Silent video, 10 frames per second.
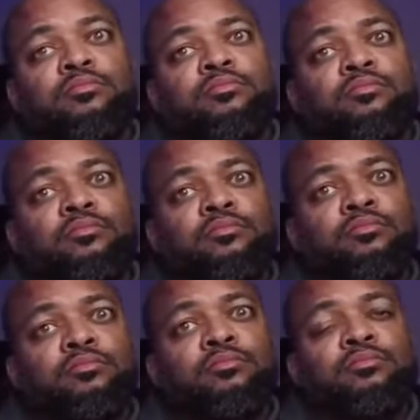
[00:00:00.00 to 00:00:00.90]

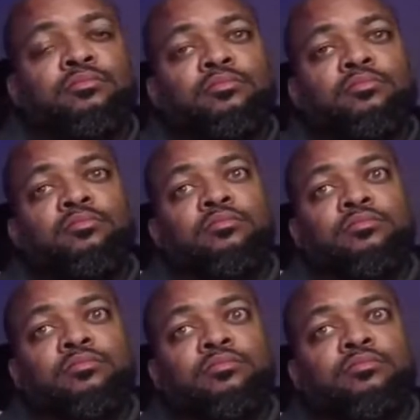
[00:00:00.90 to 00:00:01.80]

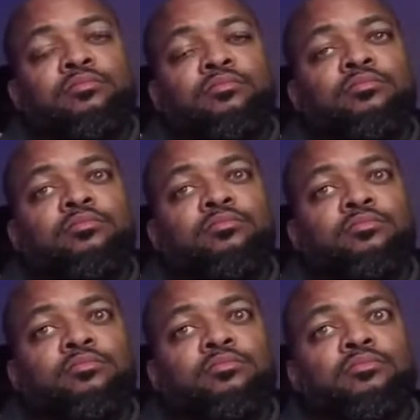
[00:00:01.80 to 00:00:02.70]

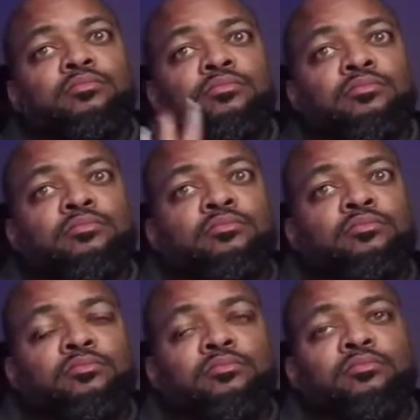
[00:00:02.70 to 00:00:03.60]

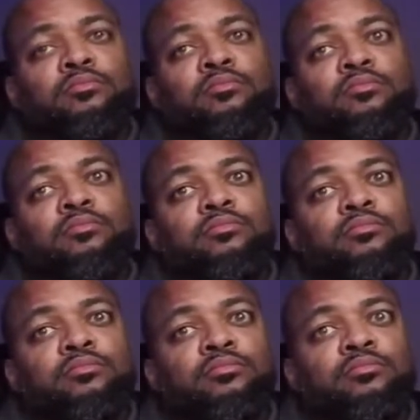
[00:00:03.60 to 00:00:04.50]

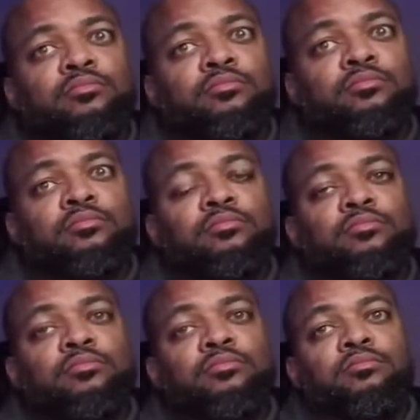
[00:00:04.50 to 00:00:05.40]

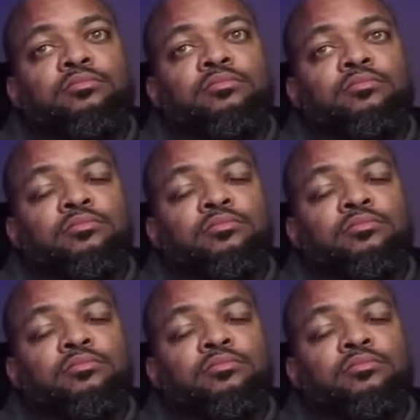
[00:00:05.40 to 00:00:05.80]
(not speaking)